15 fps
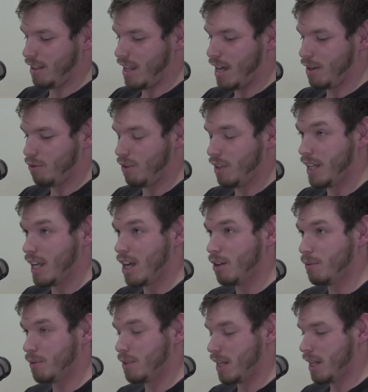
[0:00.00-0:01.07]
that really
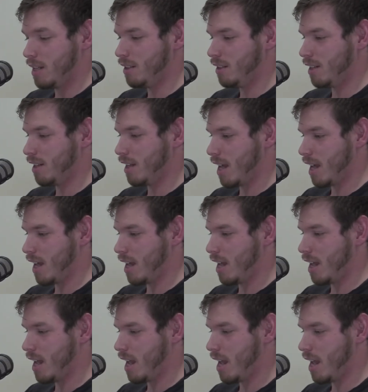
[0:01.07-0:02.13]
helps out
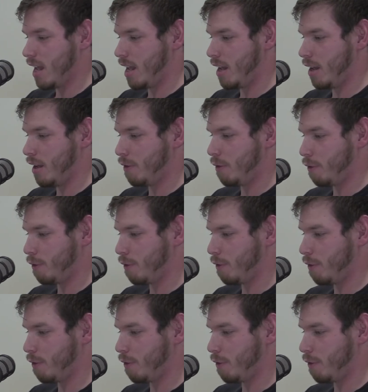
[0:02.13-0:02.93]
if...